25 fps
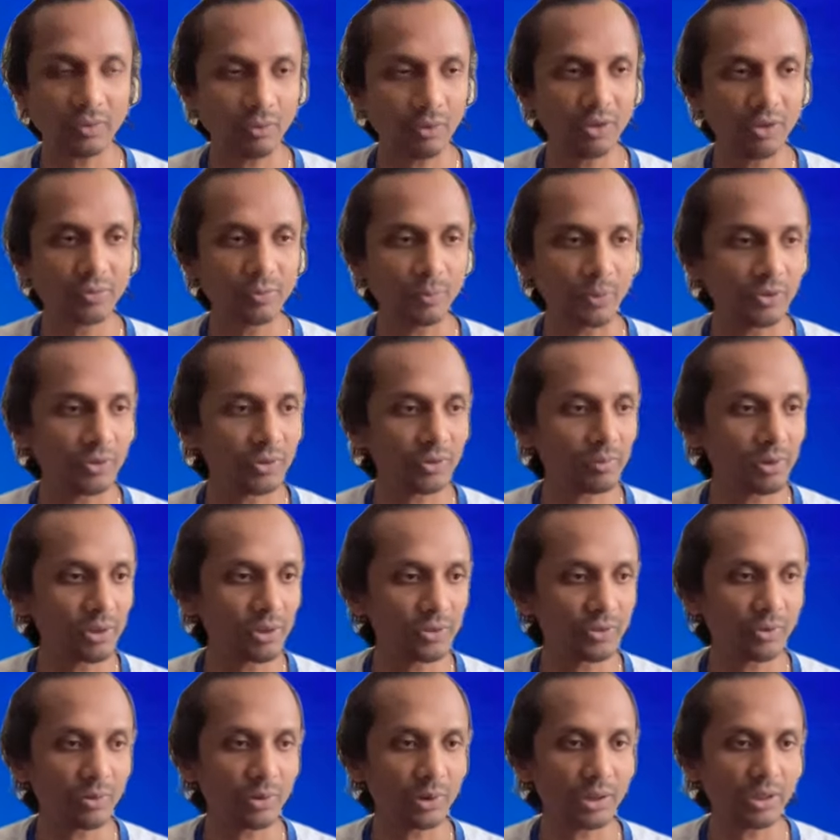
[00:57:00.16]
soon as
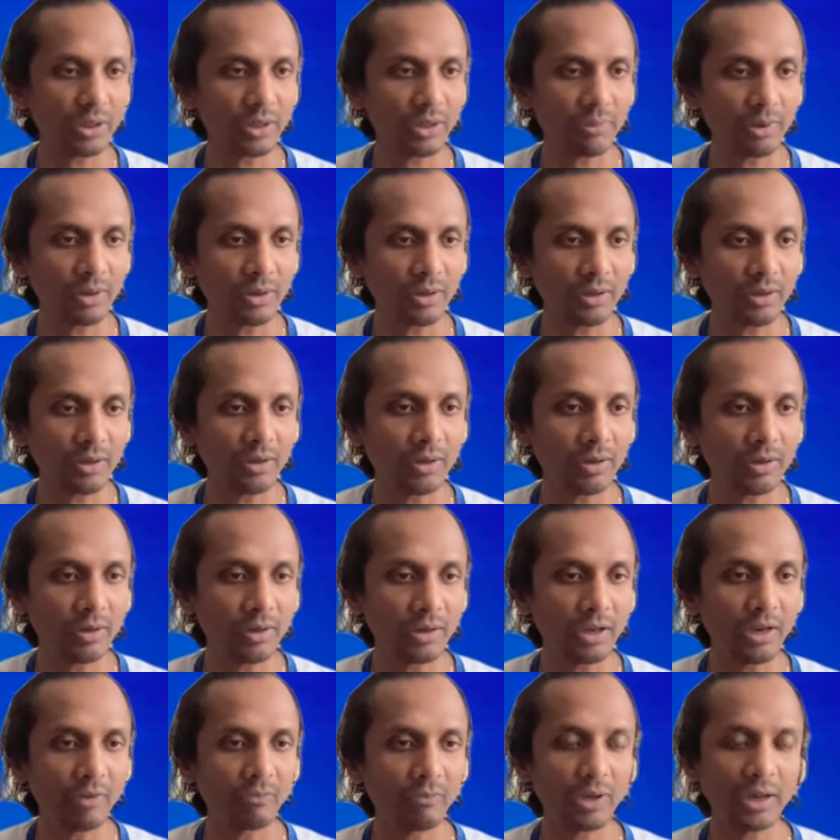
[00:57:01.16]
possible, so that I will
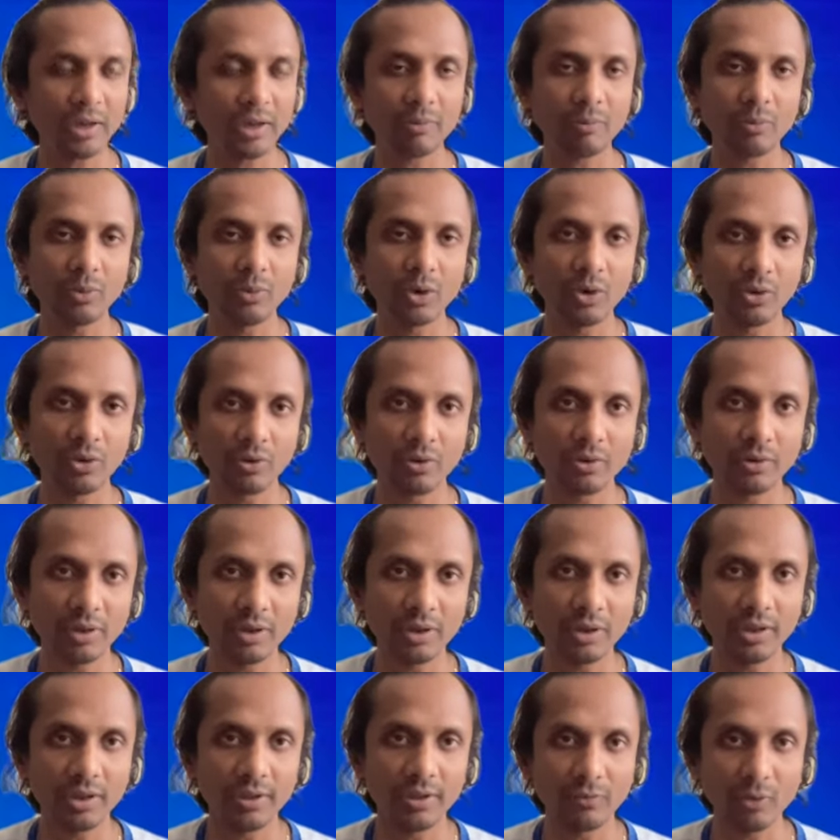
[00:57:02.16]
have like more
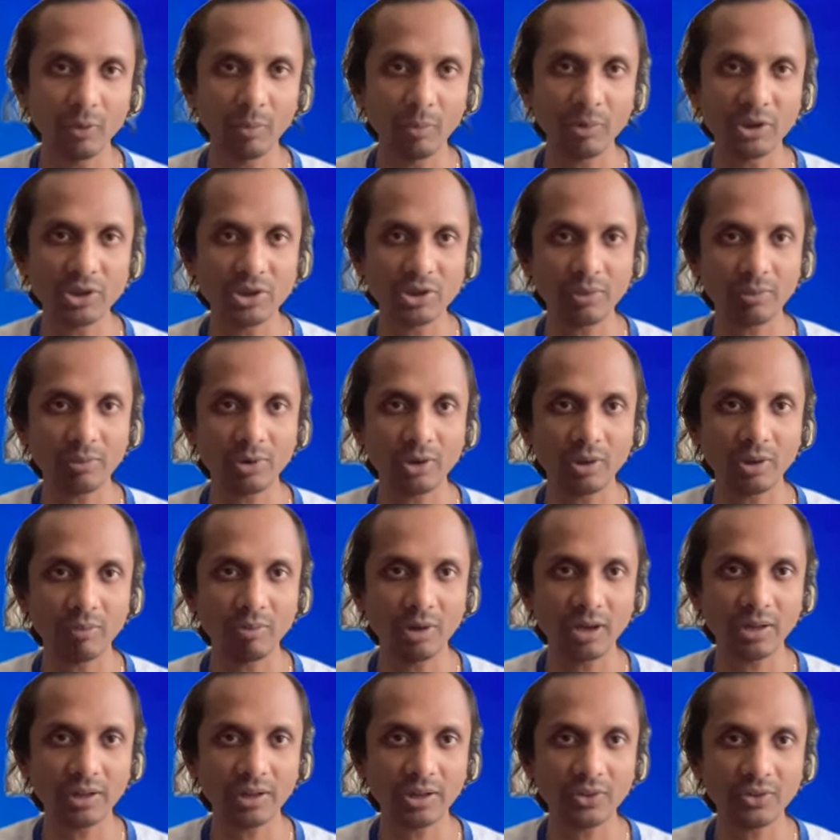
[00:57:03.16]
information about the
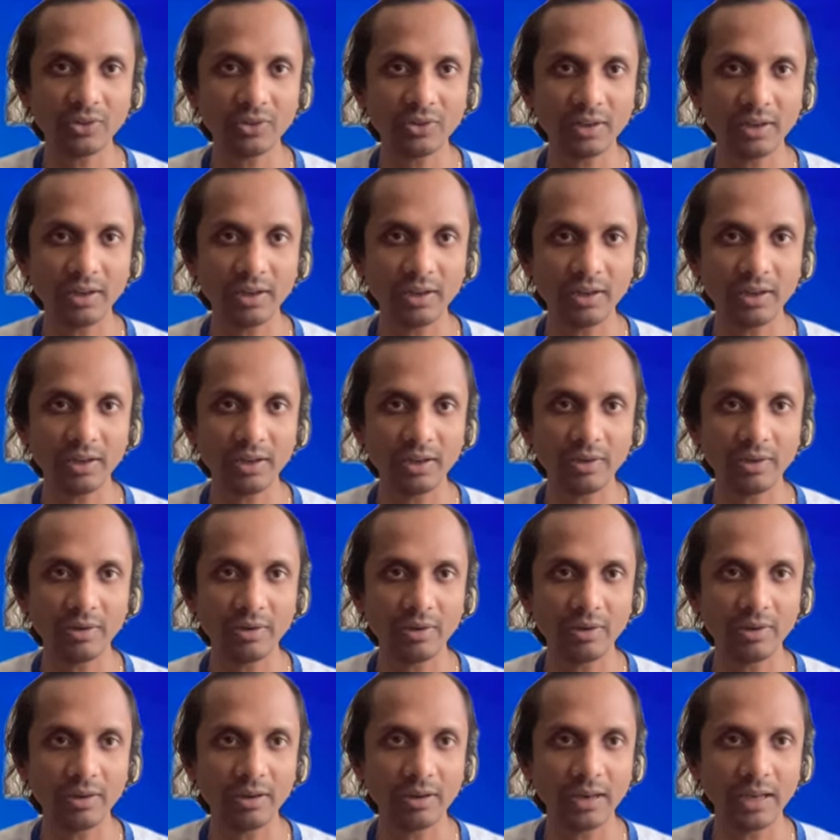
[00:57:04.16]
markets and
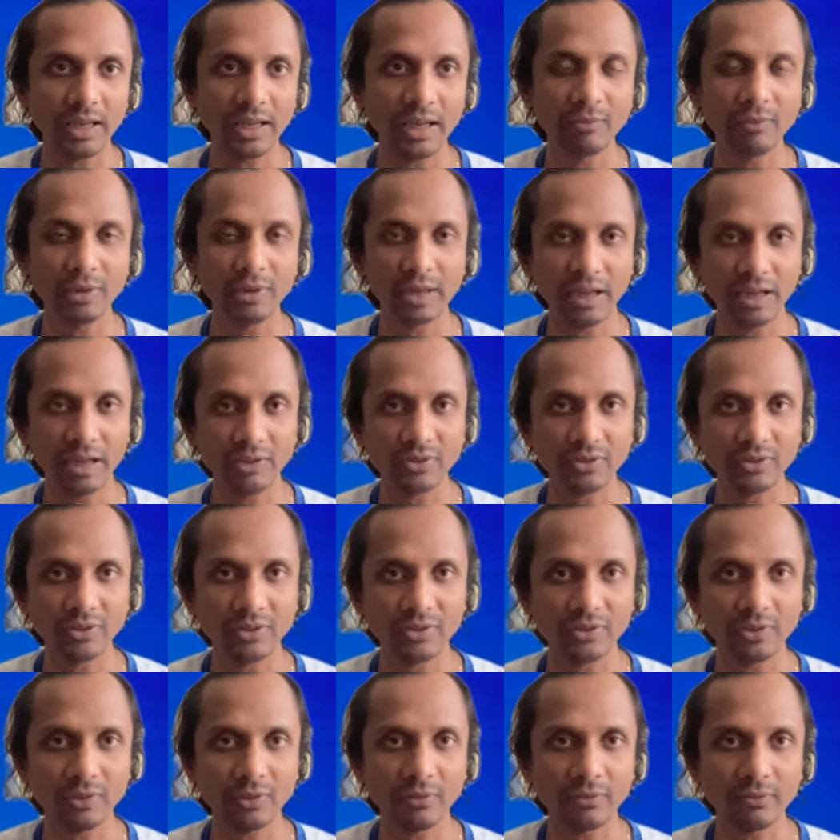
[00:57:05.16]
live
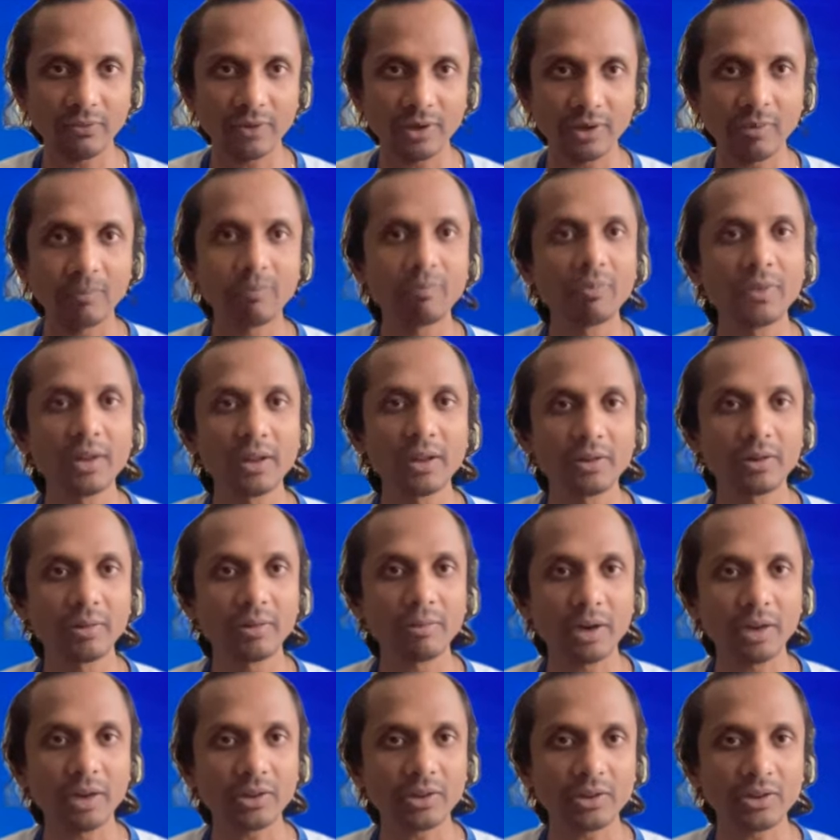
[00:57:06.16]
analysis of the
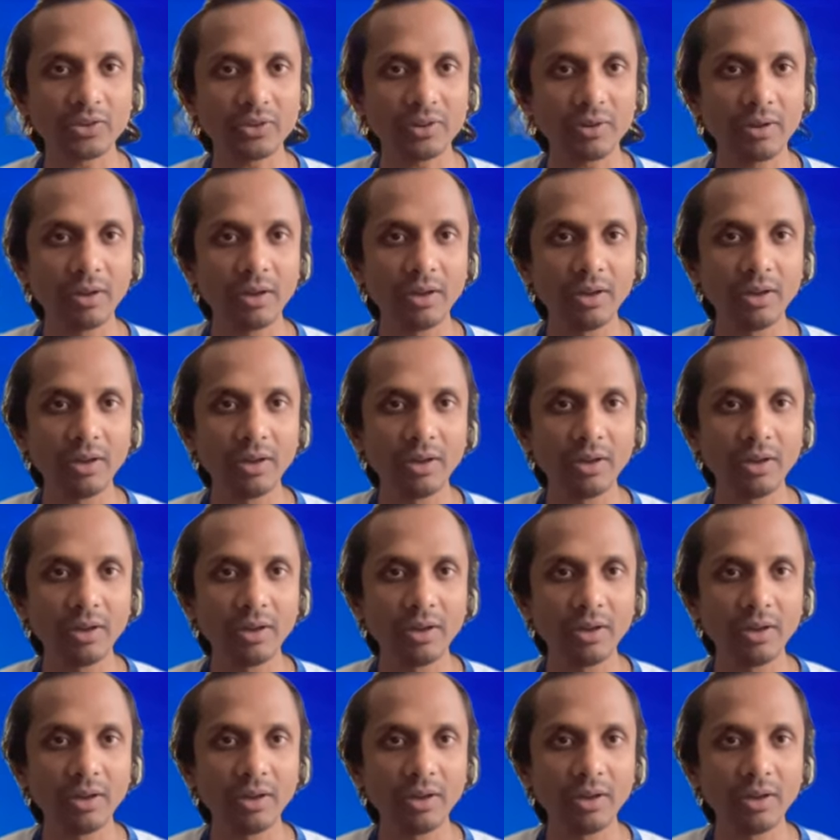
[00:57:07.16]
markets.